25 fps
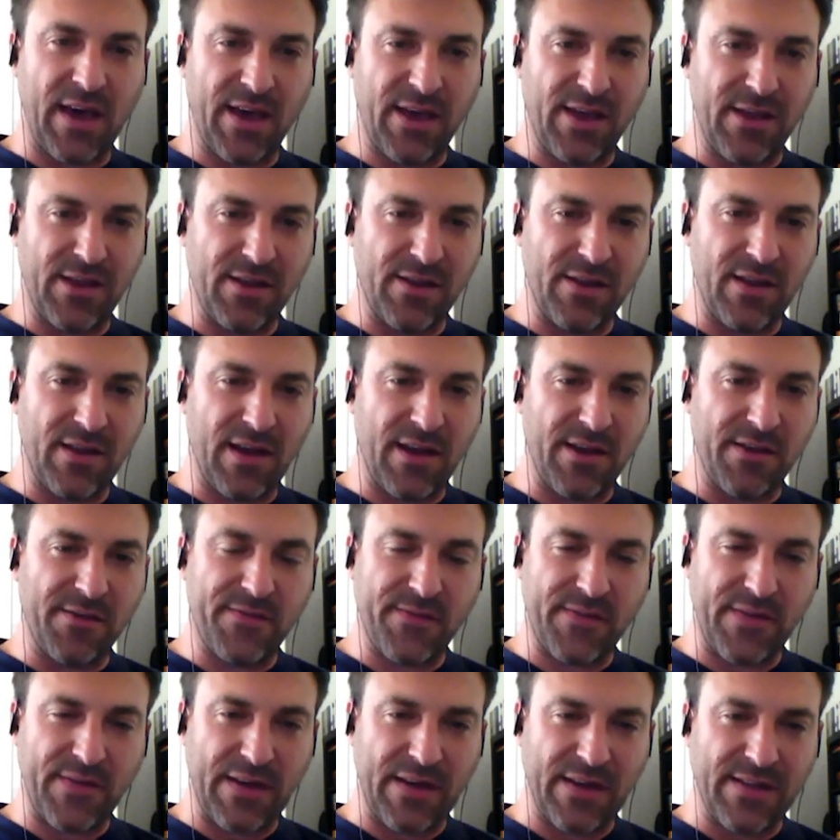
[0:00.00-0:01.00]
I
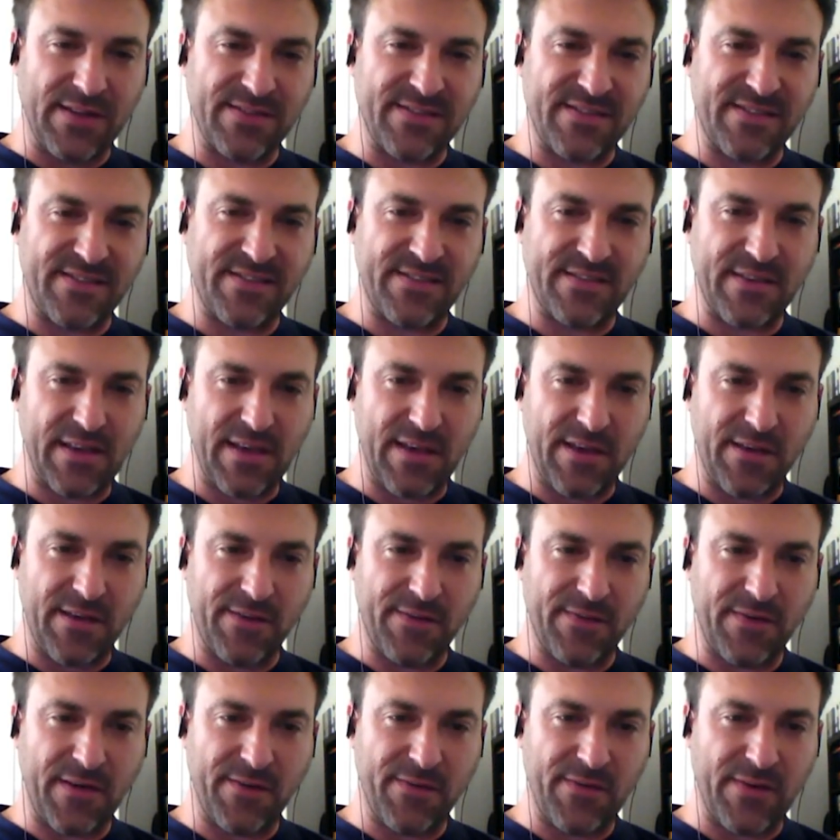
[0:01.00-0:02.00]
felt
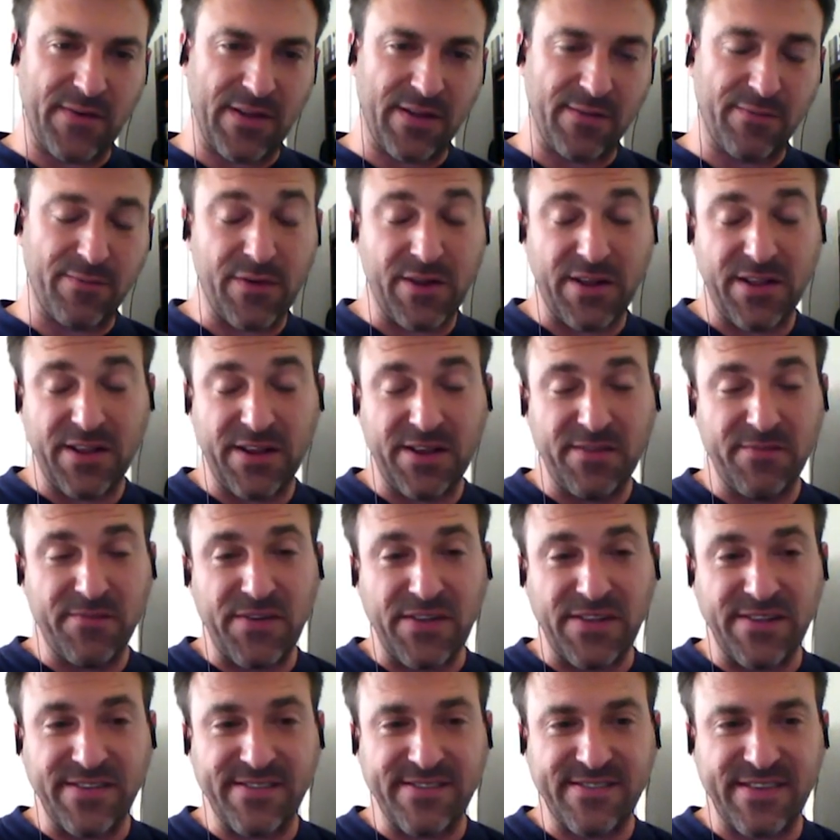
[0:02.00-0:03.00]
safe. I didn't
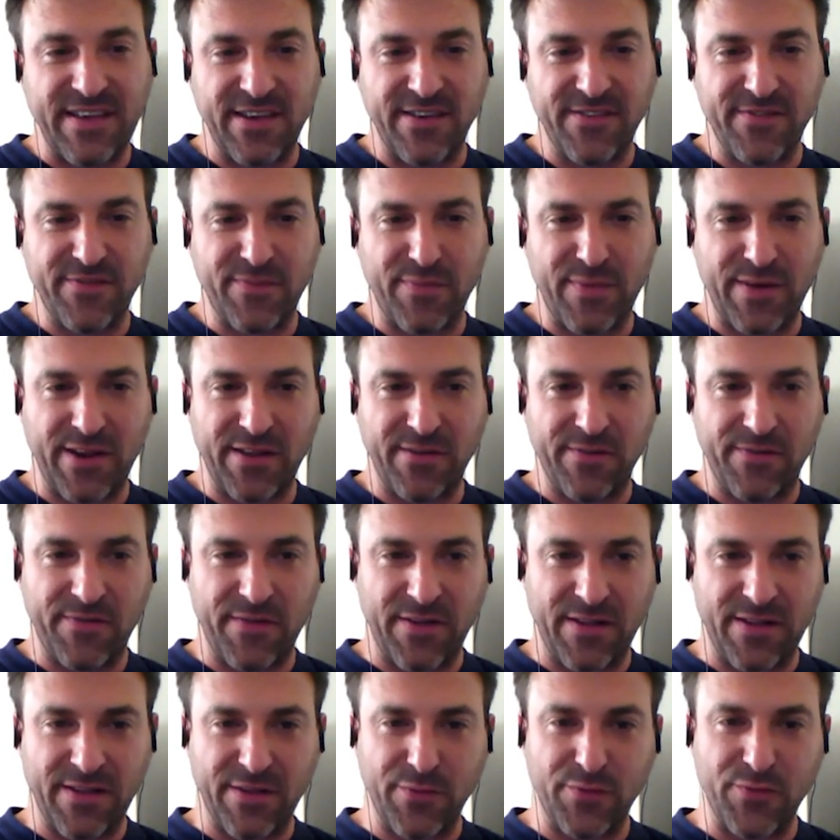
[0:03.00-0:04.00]
feel safe, but I
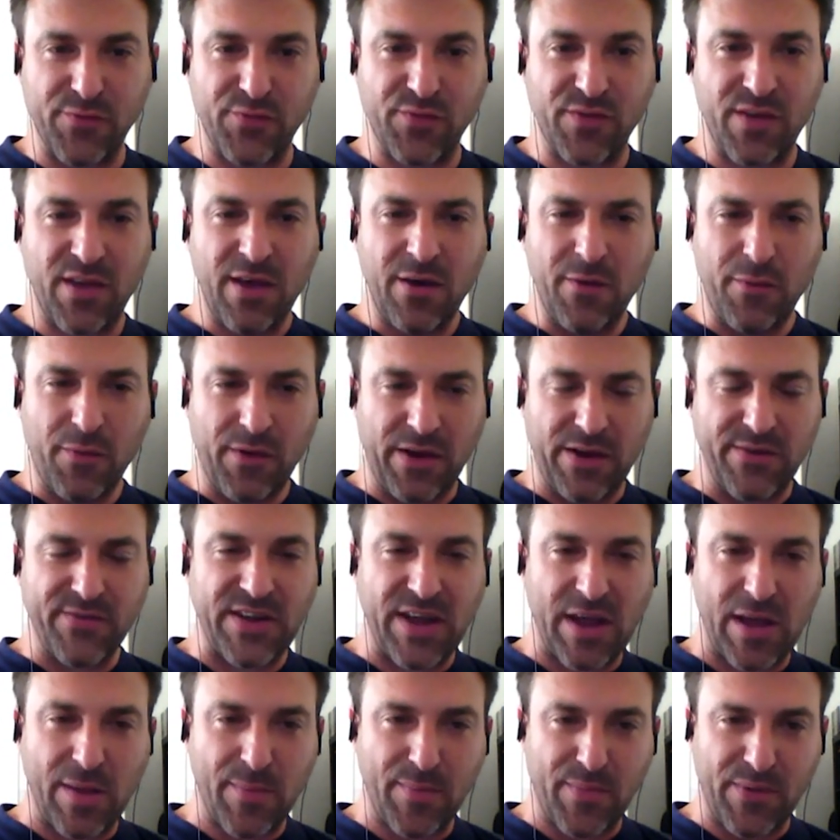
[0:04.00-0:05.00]
felt it was, whatever
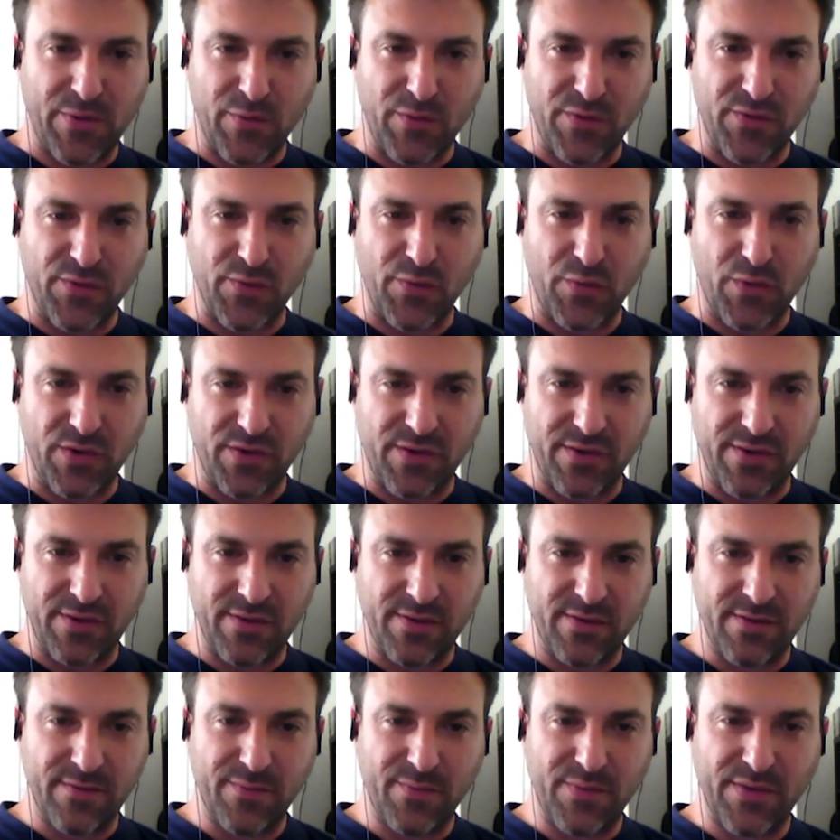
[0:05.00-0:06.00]
happened was worth
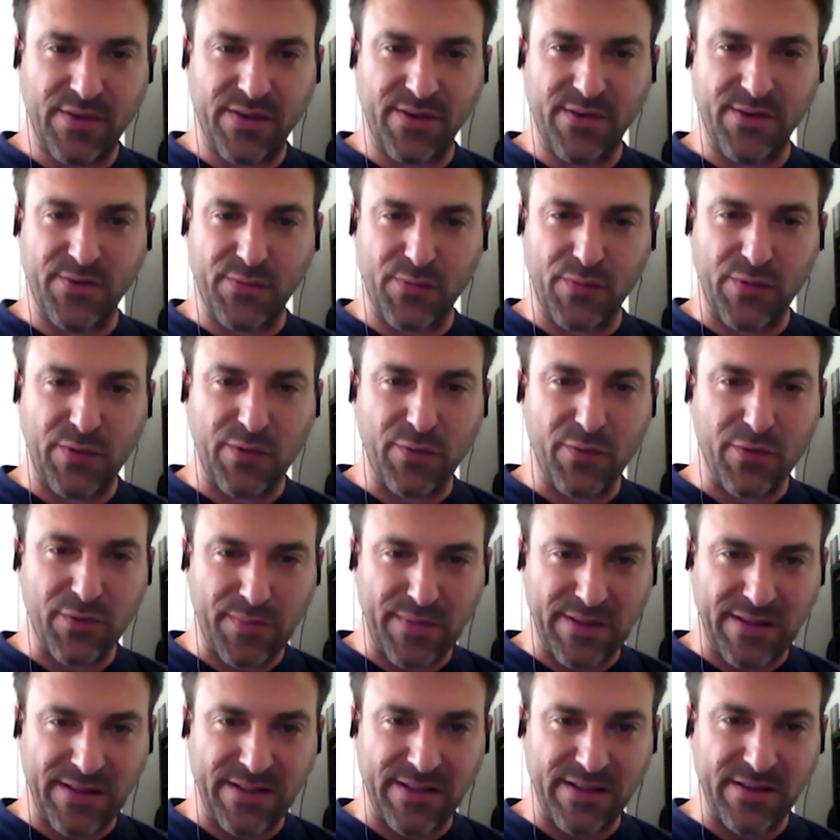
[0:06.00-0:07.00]
it, because we were
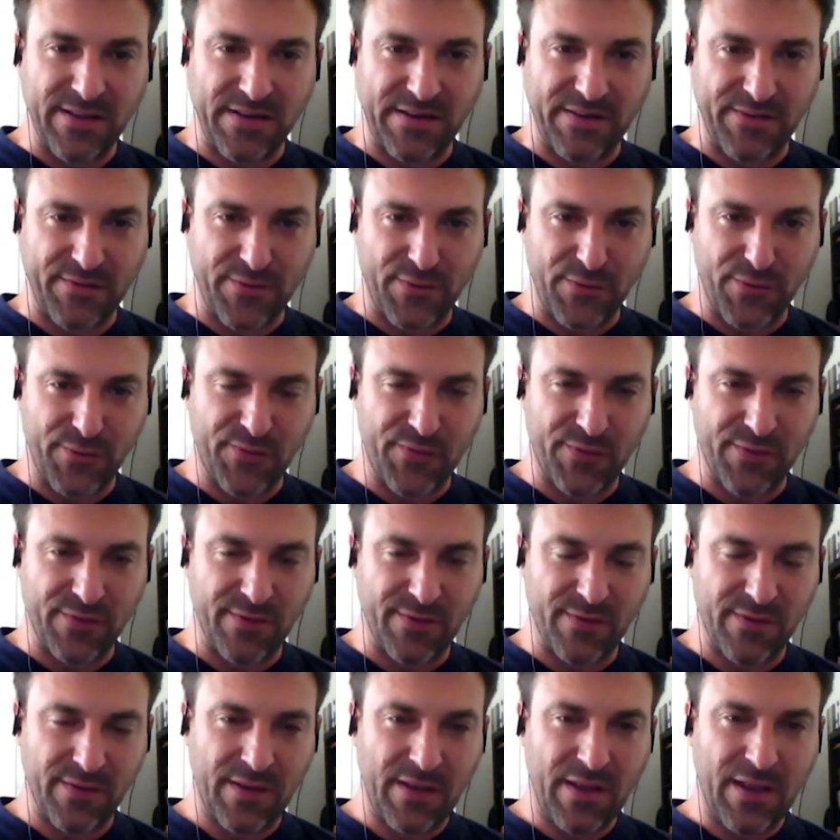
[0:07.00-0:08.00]
building a revolution.
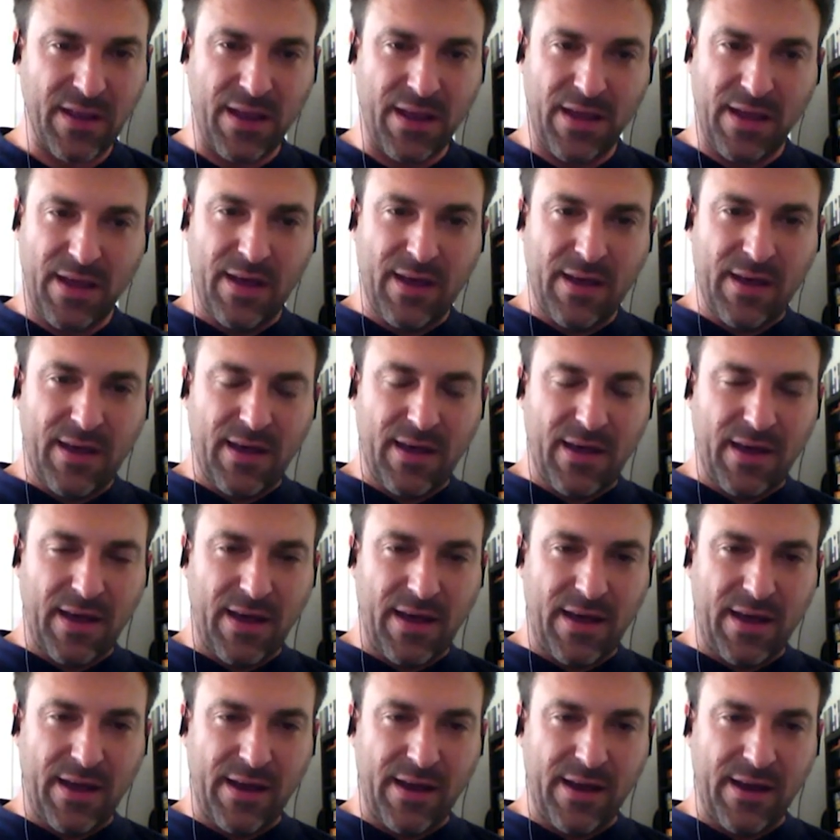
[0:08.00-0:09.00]

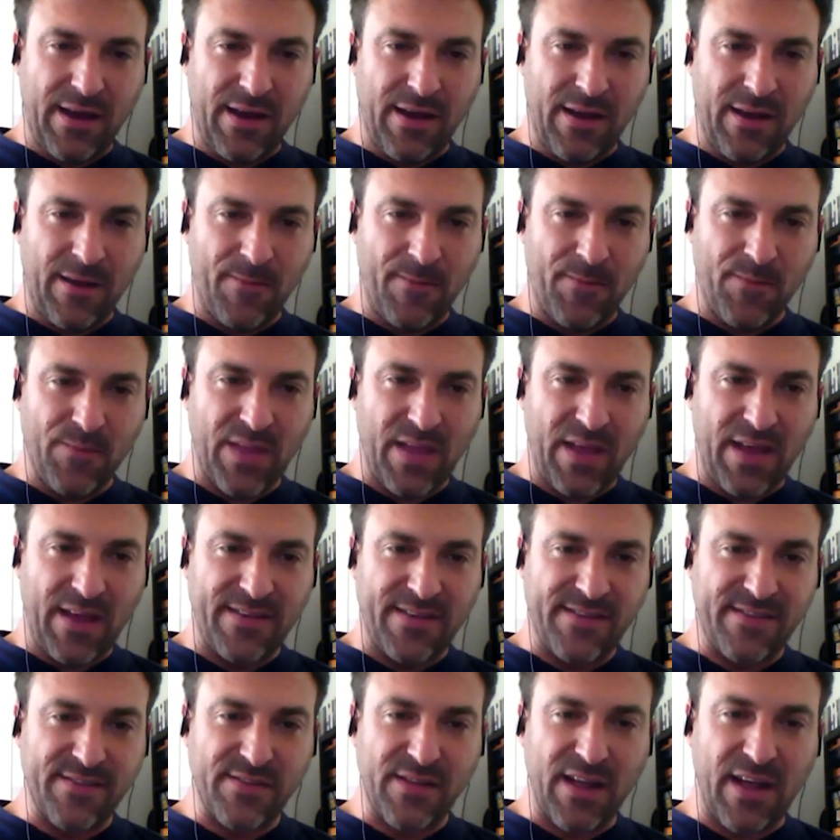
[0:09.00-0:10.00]
And
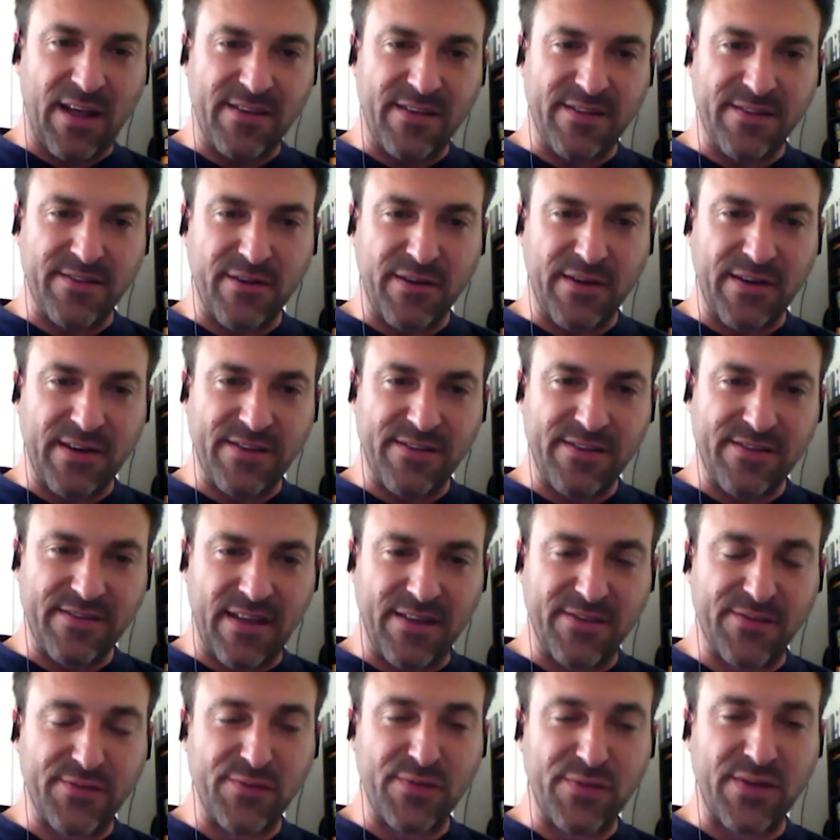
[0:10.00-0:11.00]
as
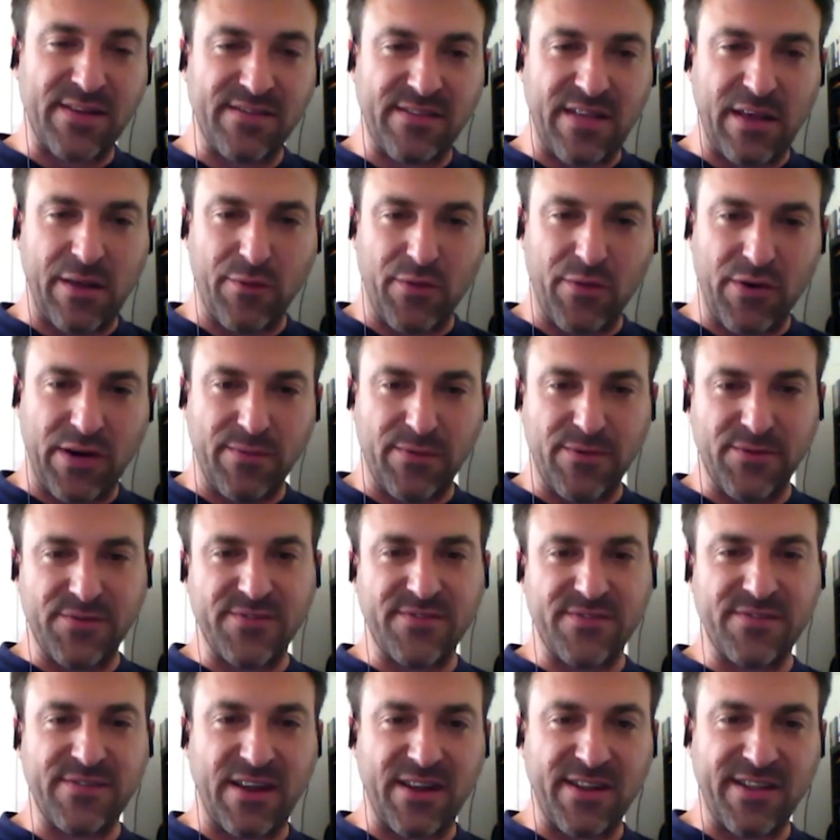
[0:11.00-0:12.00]
soon as they were able
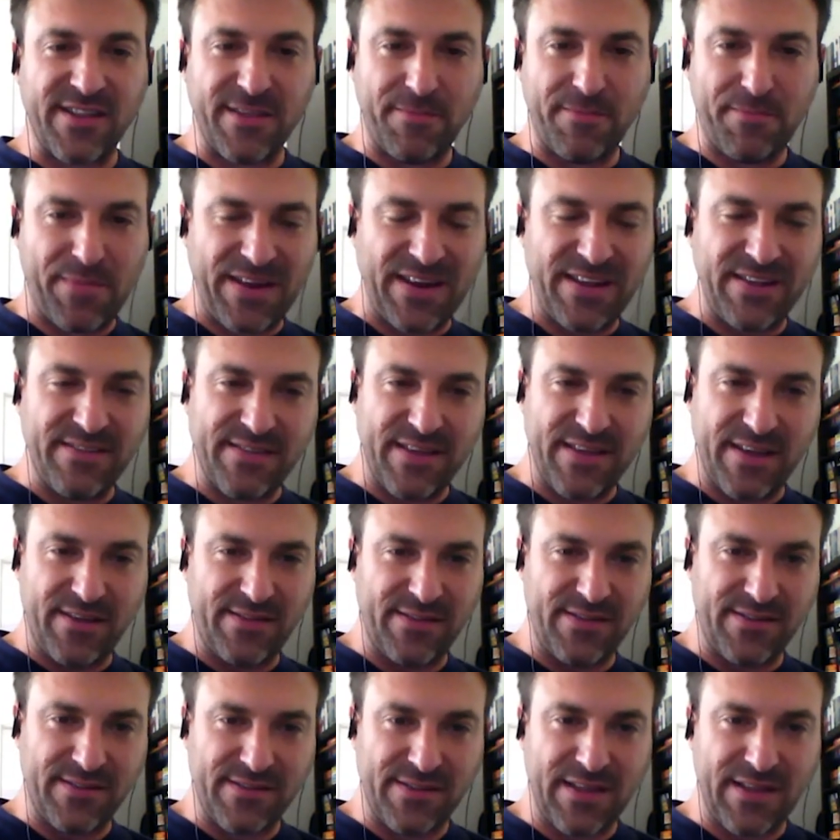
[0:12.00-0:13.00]
to start
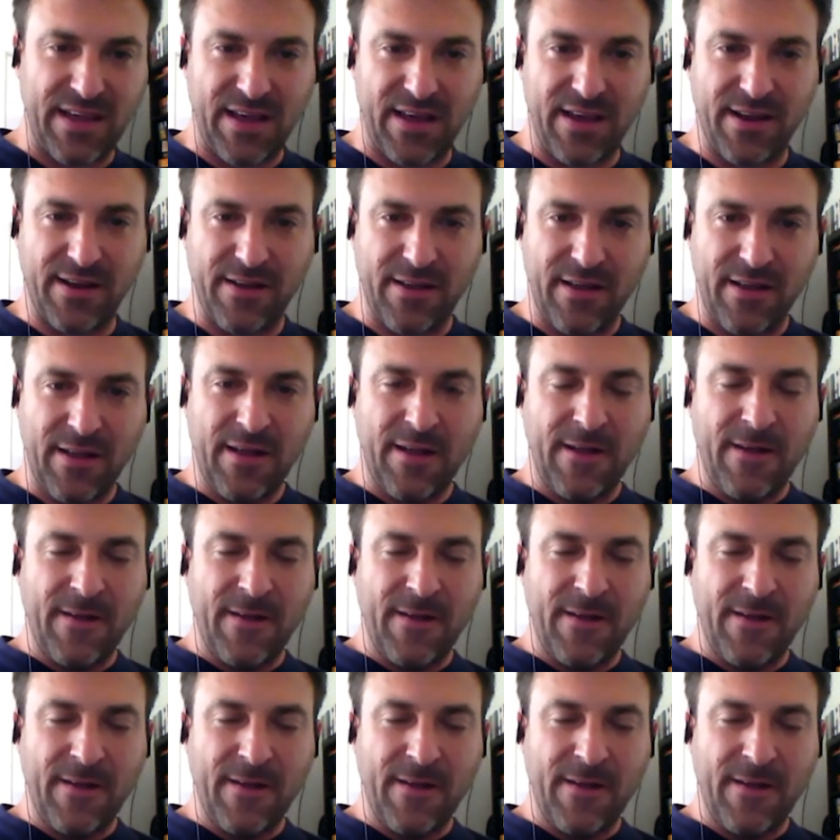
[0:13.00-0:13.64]
debilitating that,